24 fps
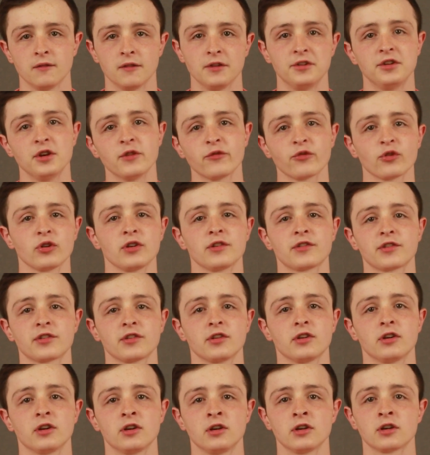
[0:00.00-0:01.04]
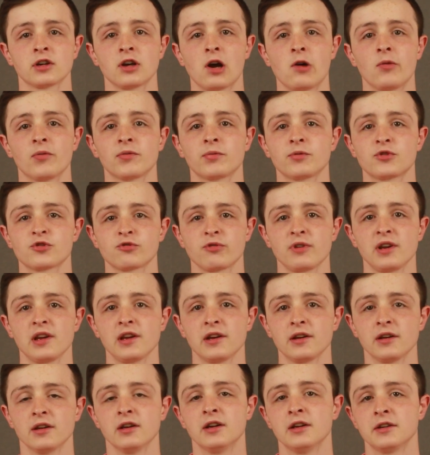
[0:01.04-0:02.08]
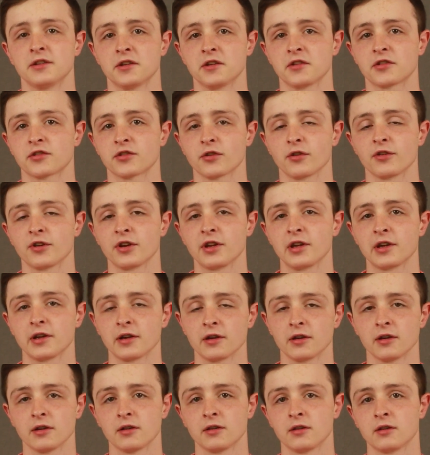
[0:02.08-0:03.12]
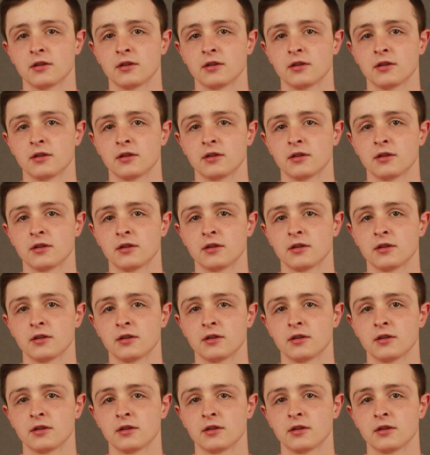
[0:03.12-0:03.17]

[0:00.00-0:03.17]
The difference comes between discerning